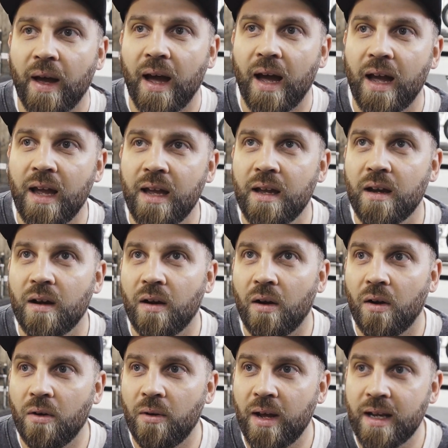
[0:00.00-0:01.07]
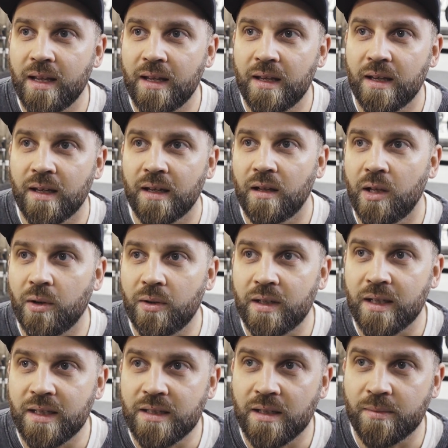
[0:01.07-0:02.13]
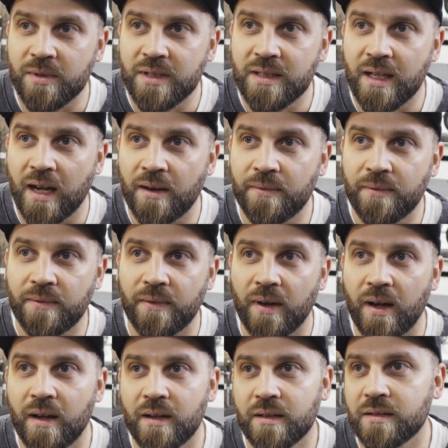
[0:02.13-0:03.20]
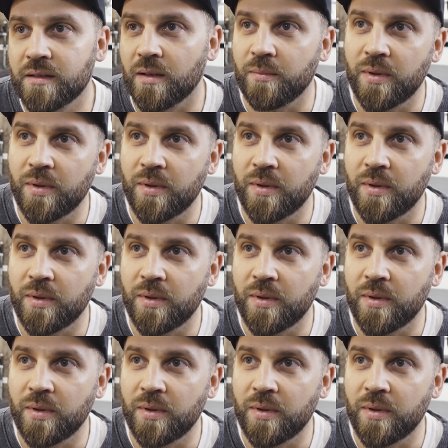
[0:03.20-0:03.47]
I already looked at some stuff. Some